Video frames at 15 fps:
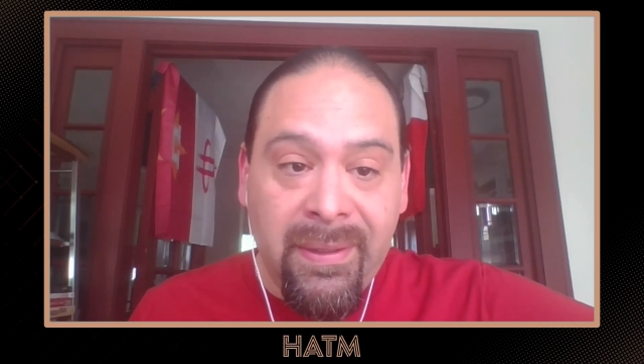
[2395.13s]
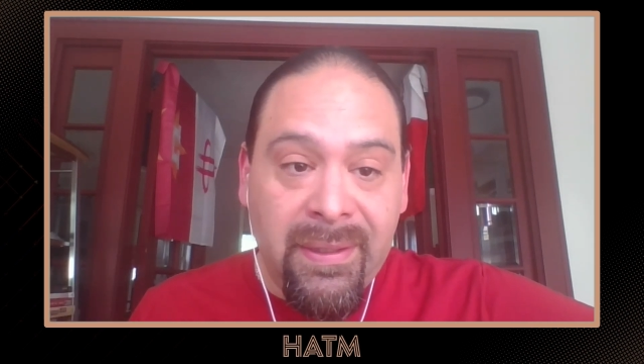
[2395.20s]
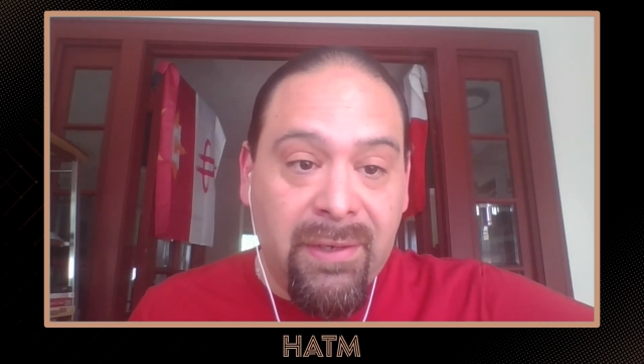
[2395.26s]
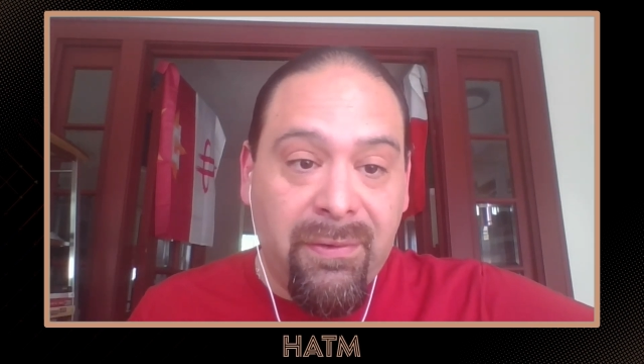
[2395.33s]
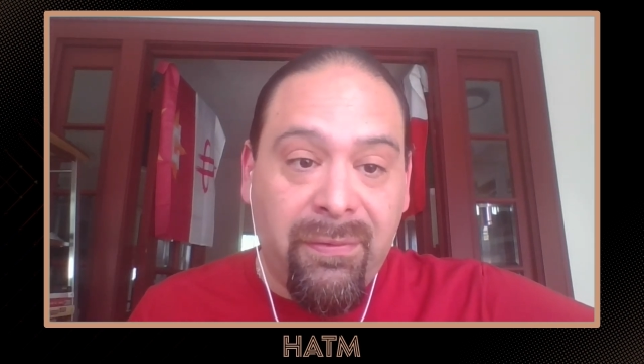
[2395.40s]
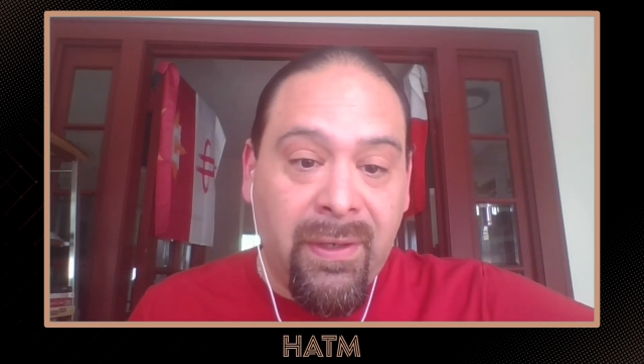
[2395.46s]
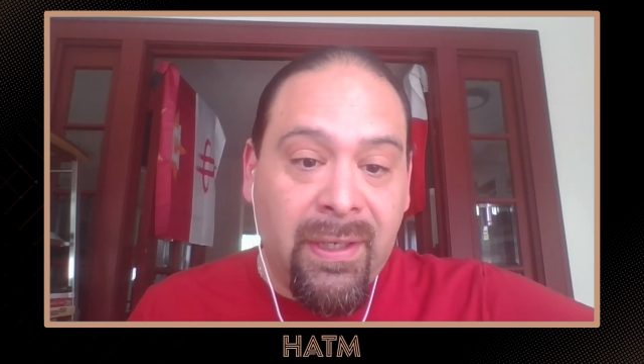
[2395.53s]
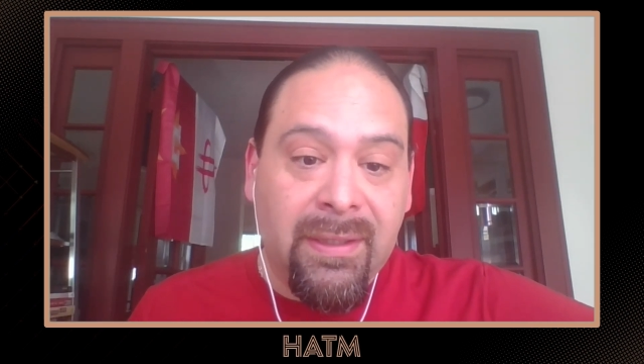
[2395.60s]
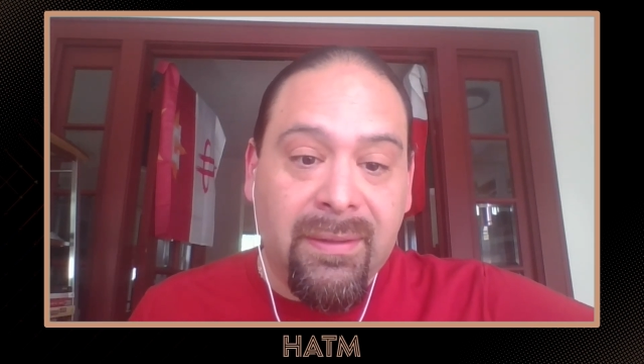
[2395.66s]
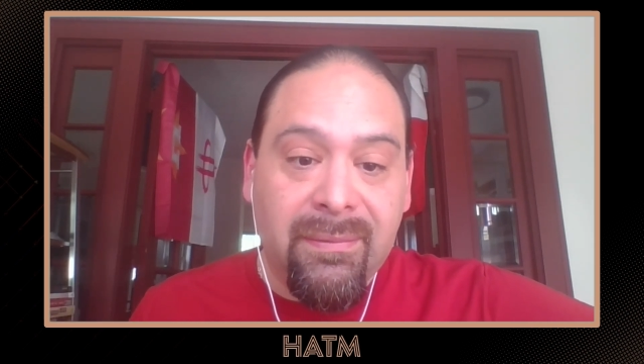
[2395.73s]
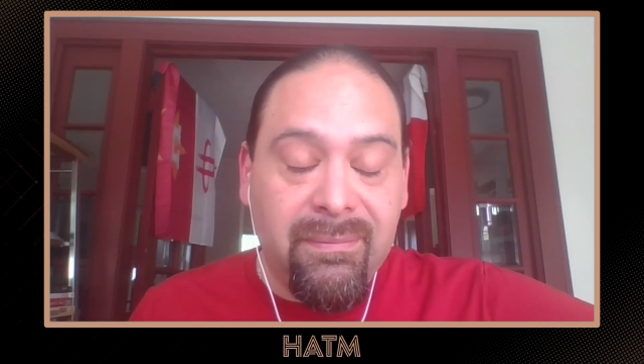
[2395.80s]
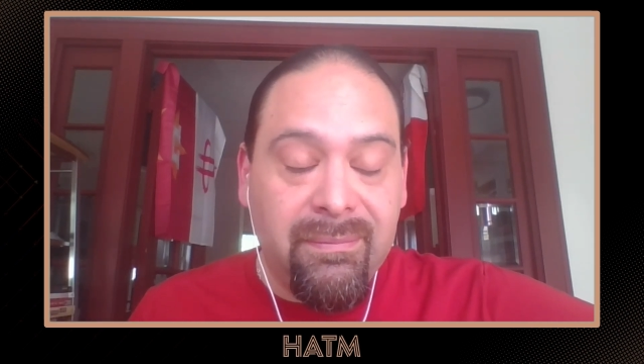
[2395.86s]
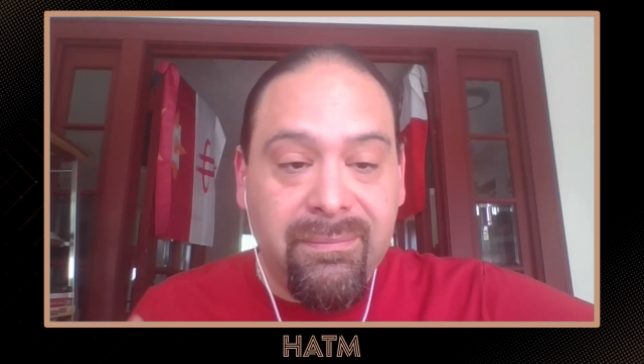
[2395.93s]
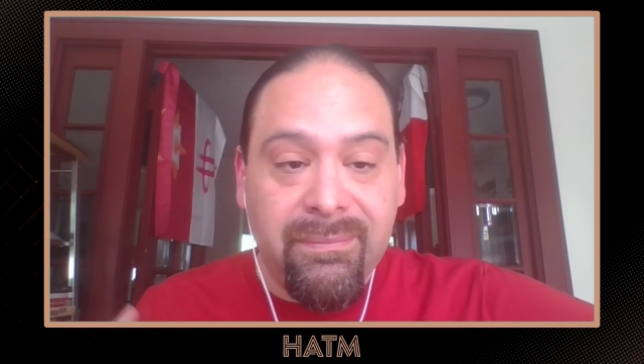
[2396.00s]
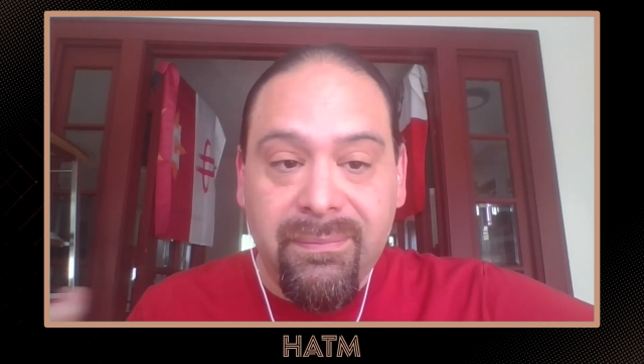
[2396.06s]
different
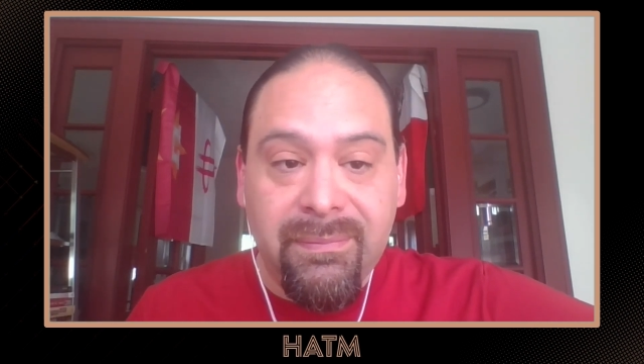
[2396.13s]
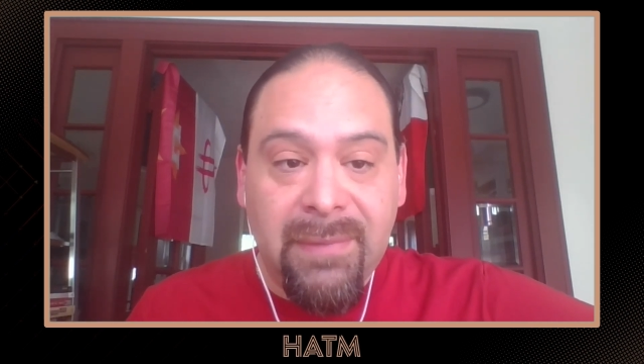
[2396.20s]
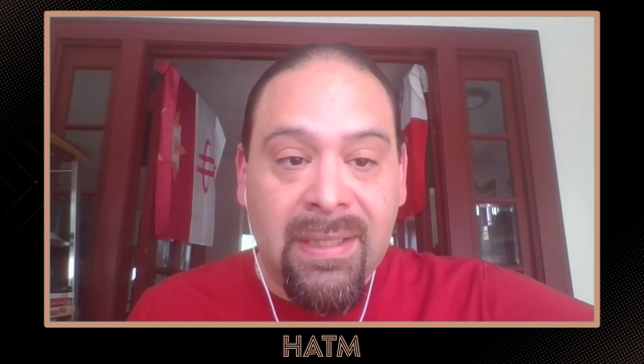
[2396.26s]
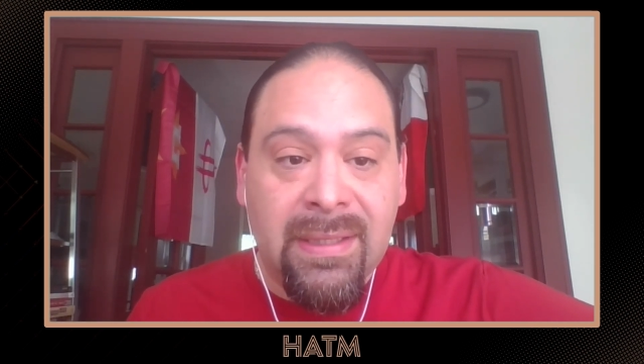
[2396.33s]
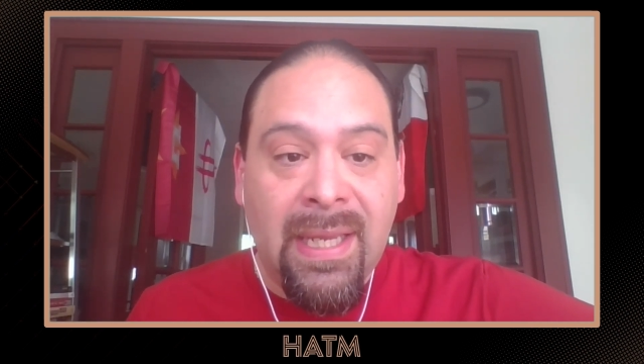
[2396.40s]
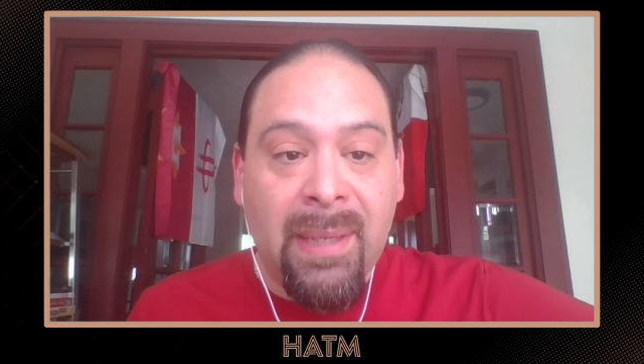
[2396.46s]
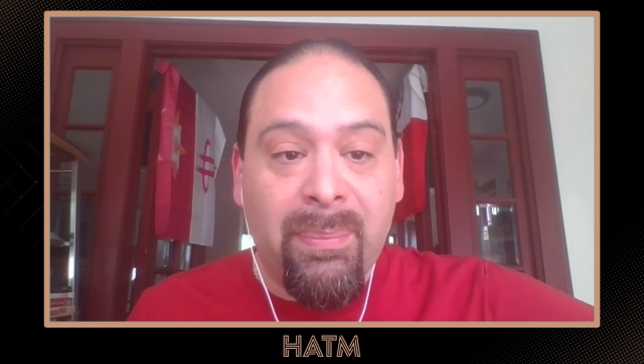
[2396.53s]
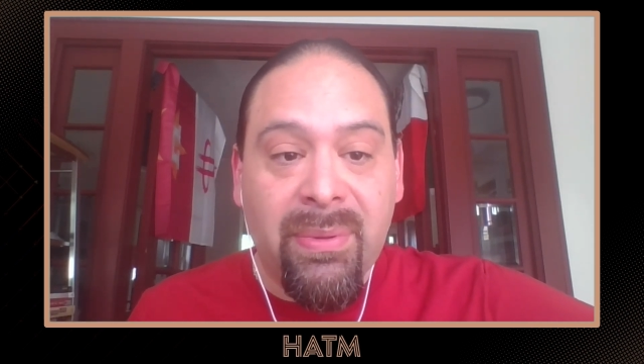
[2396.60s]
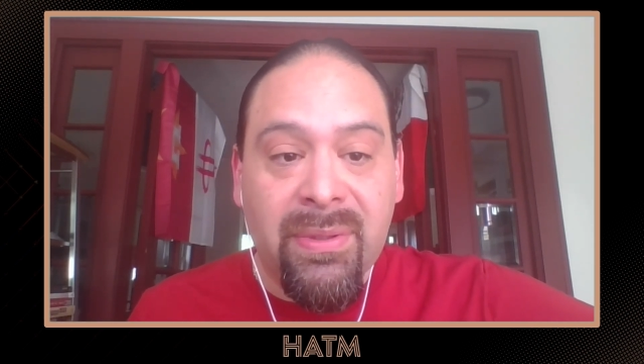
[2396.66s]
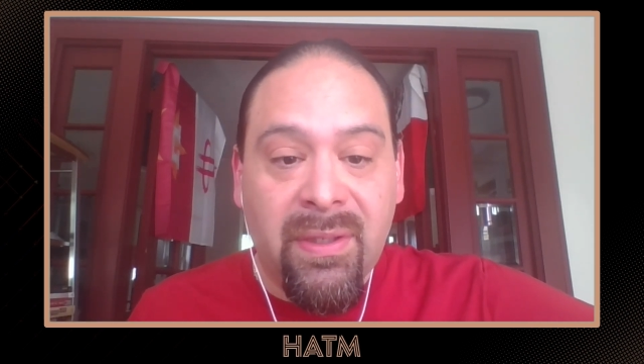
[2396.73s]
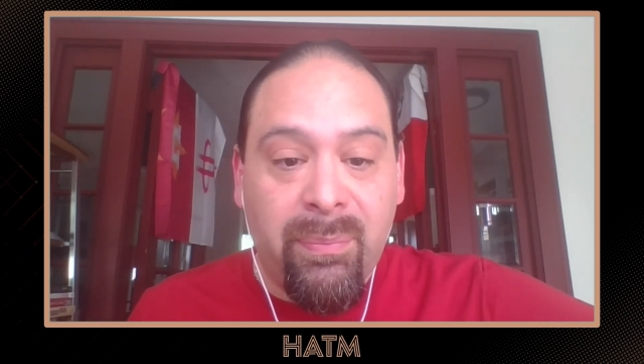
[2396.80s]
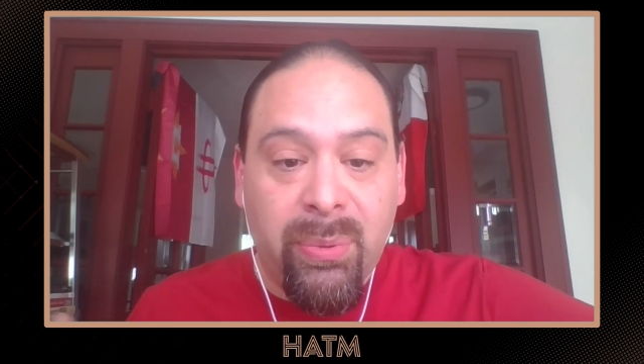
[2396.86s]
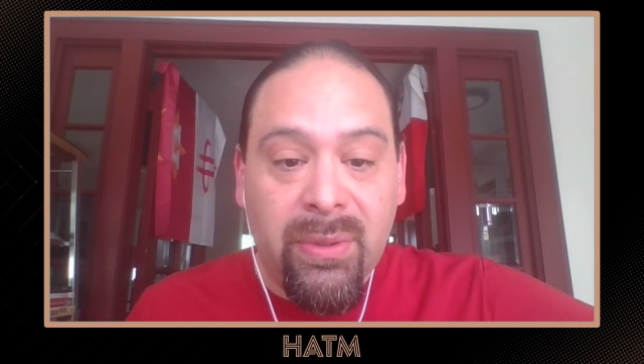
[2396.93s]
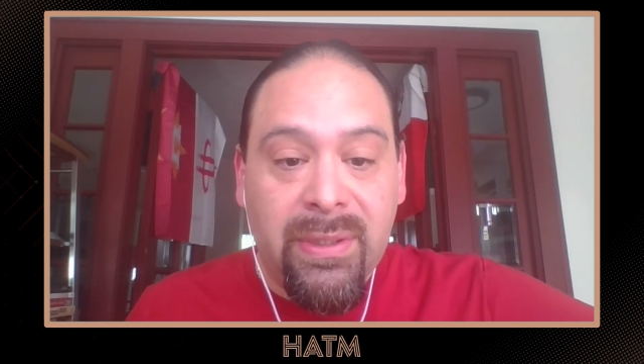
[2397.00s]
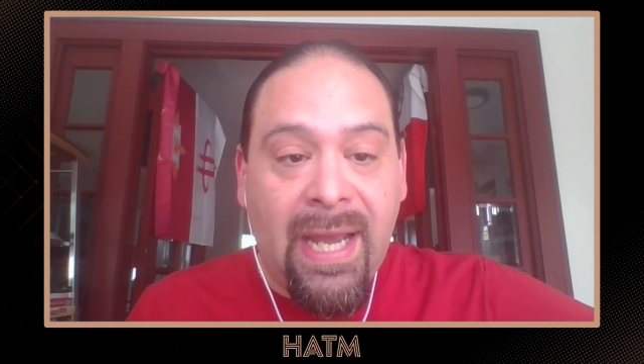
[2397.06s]
examples
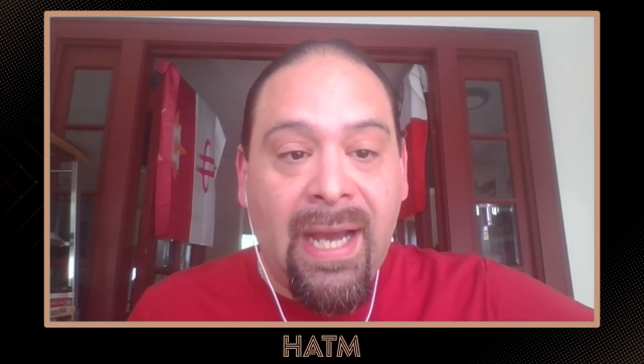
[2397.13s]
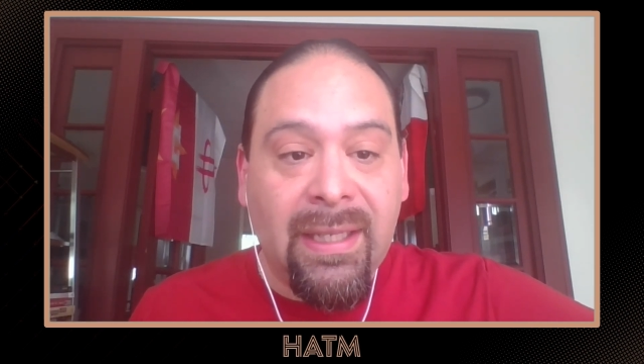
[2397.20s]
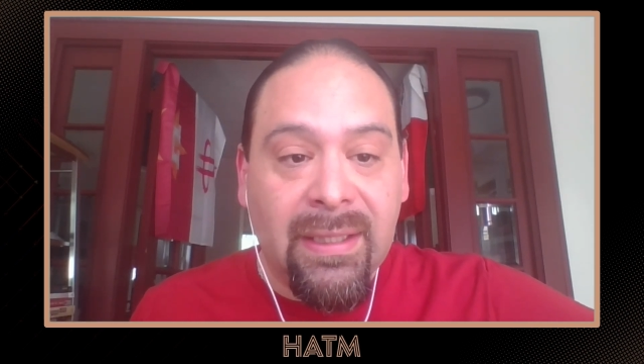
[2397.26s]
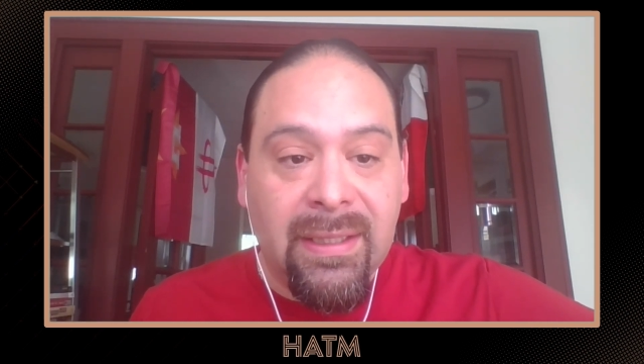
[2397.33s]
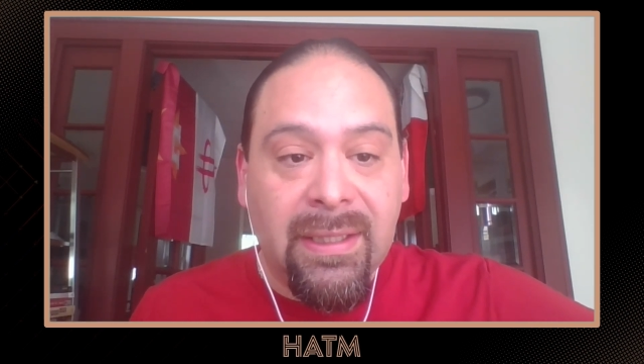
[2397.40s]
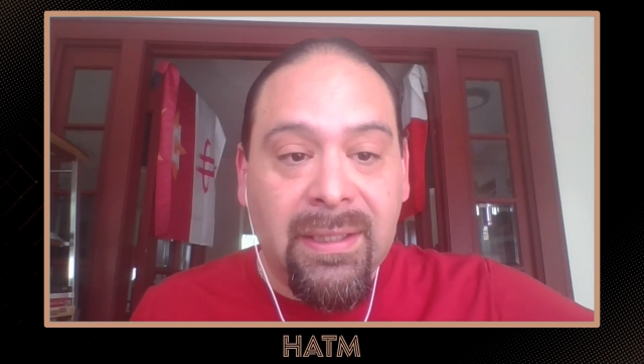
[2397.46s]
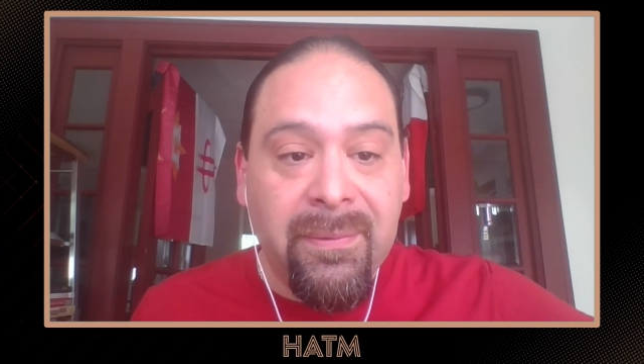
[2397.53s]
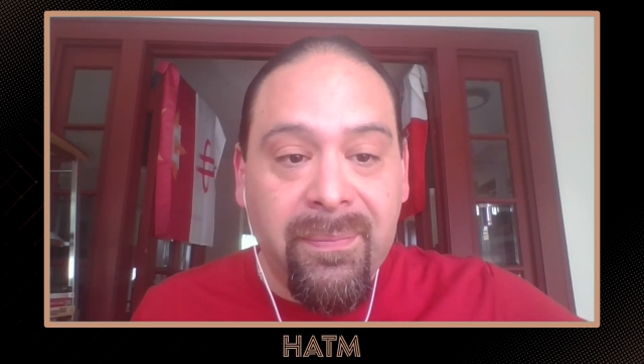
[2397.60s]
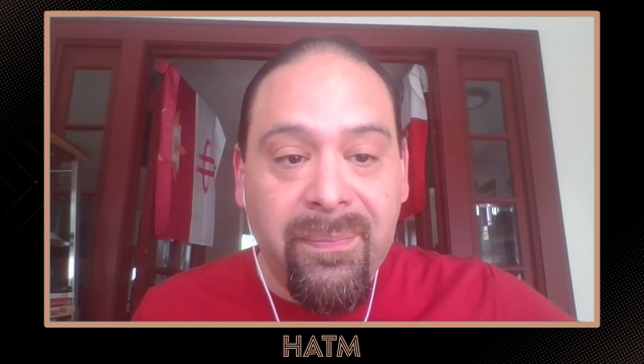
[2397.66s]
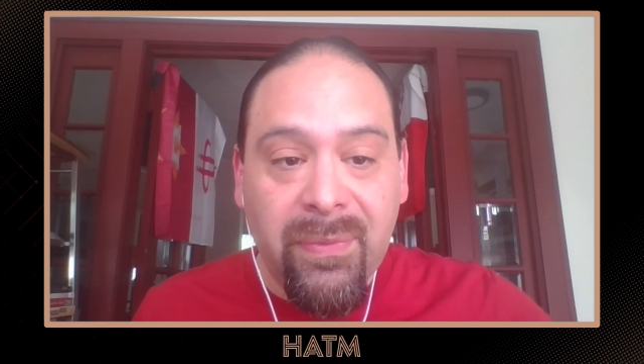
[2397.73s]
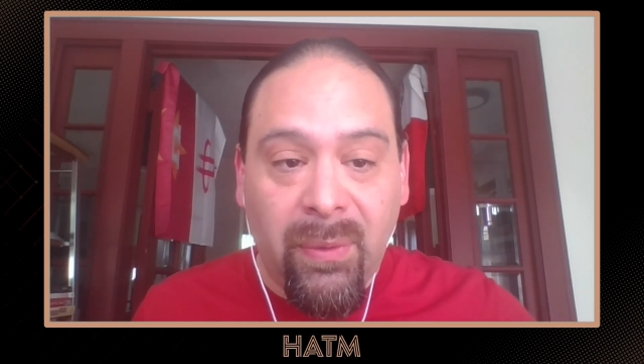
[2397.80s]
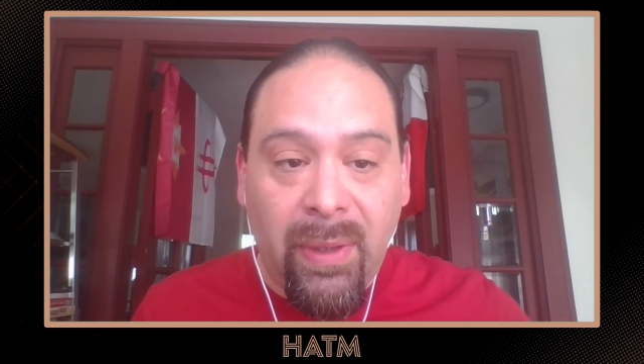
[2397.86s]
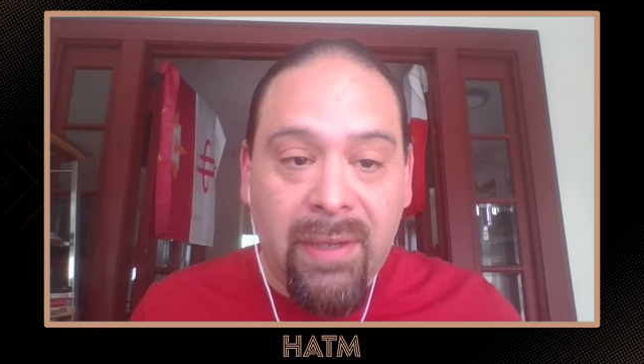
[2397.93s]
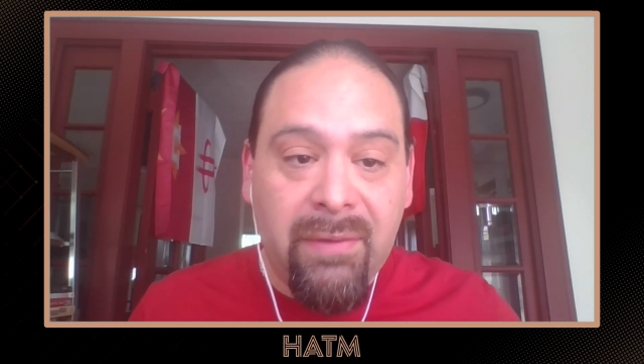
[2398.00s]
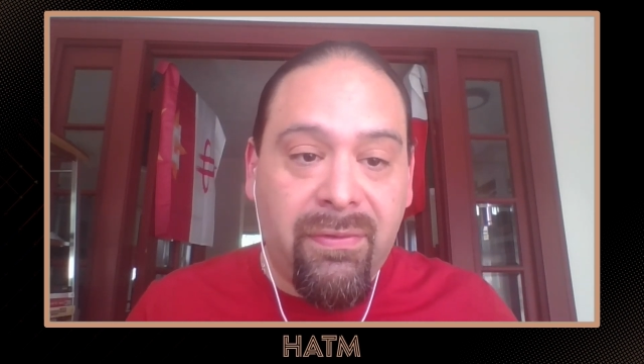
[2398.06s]
of brutality,
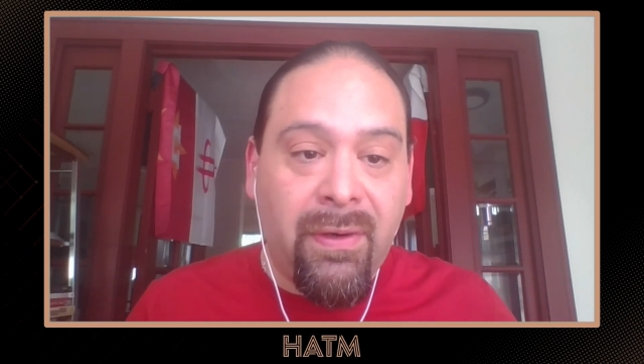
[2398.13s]
right?